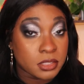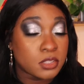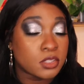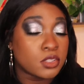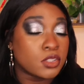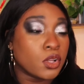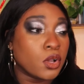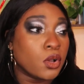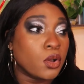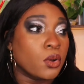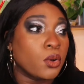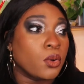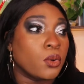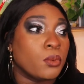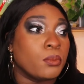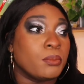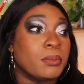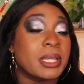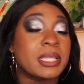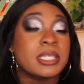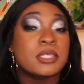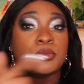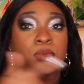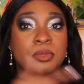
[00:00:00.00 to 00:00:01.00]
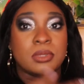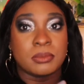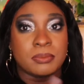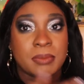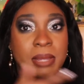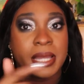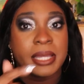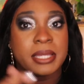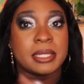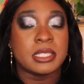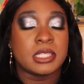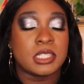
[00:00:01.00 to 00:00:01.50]
So mixed with
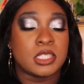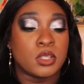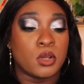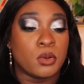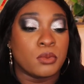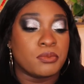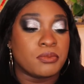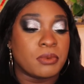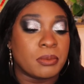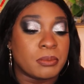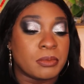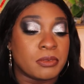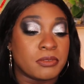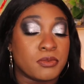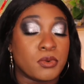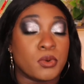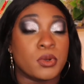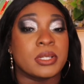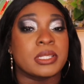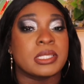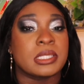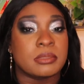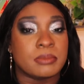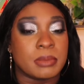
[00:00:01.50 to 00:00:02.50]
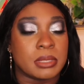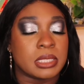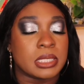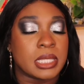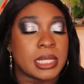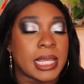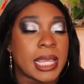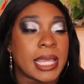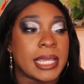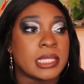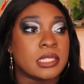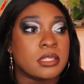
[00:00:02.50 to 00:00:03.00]
my soap from before, it smells
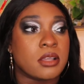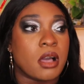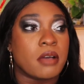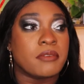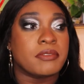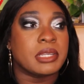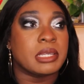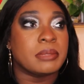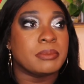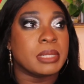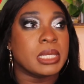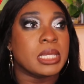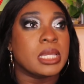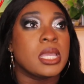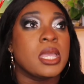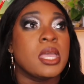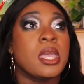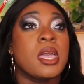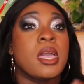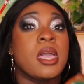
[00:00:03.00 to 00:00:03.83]
like iced coffee to me.